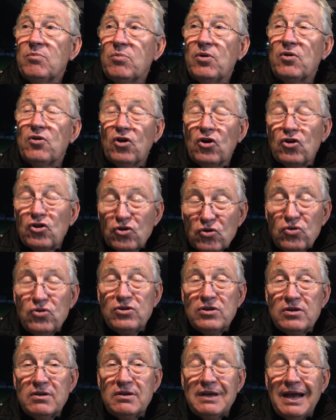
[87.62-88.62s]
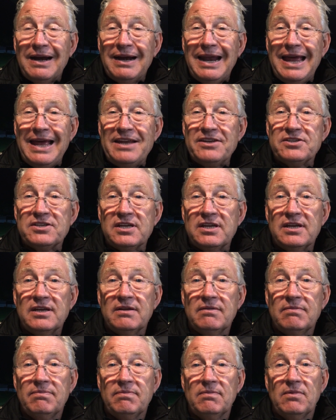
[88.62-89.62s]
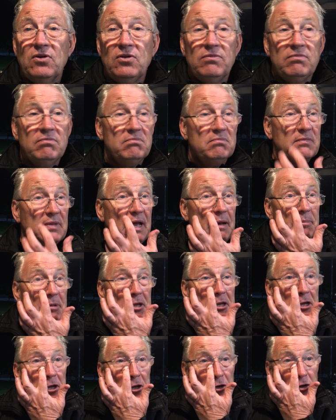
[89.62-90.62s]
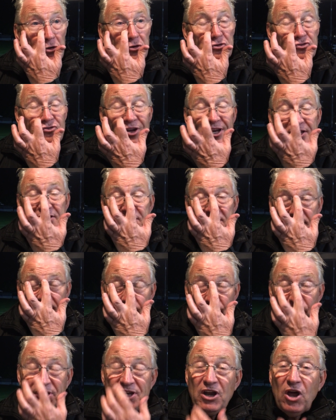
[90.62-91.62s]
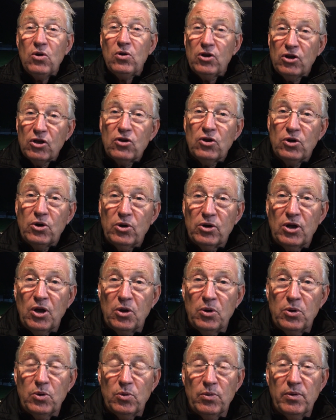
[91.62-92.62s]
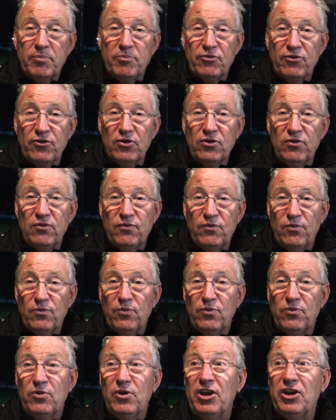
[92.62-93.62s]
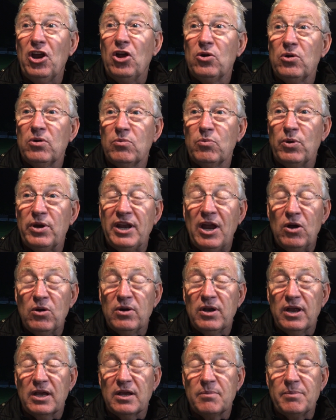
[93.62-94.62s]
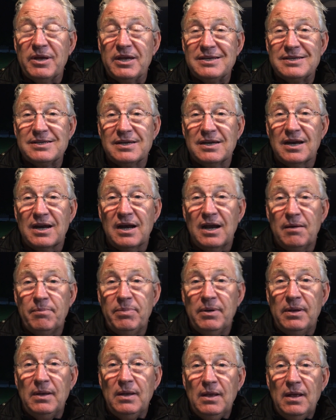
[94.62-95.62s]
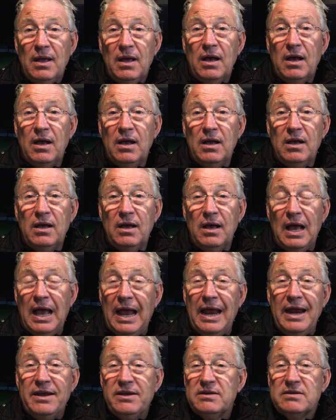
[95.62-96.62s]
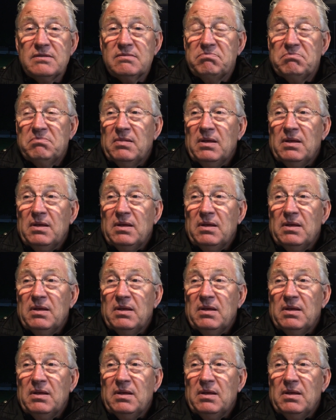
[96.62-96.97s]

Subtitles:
we've got good young lads here on a couple of year contracts that we know they're going to improve. We know they're committed to the club, and